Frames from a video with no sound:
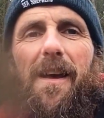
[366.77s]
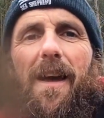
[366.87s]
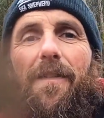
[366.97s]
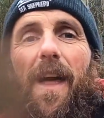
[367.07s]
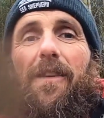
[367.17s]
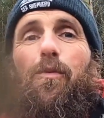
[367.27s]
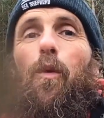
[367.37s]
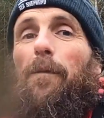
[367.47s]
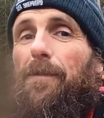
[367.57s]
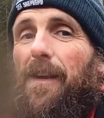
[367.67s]
And that's
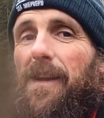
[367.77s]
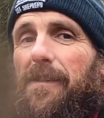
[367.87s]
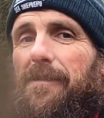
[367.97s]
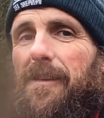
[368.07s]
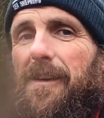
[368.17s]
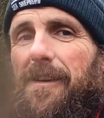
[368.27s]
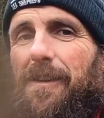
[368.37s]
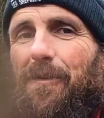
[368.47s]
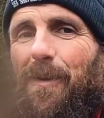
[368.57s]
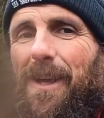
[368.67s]
one thing
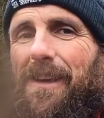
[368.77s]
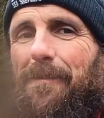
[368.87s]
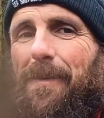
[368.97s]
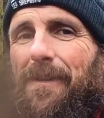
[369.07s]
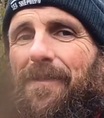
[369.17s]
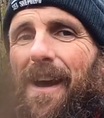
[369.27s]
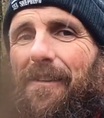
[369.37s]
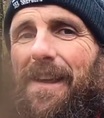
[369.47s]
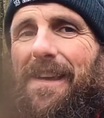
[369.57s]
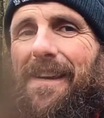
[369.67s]
that we can be
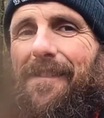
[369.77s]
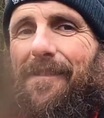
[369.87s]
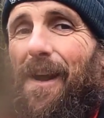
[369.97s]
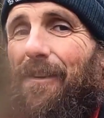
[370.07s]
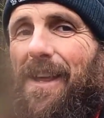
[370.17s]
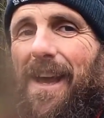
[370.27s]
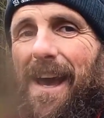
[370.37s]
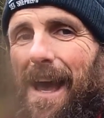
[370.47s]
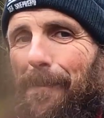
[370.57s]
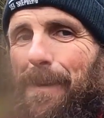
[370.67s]
very, very
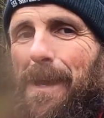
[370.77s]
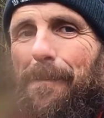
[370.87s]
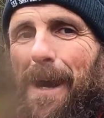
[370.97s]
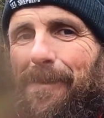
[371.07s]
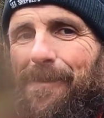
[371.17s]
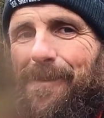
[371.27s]
happy about.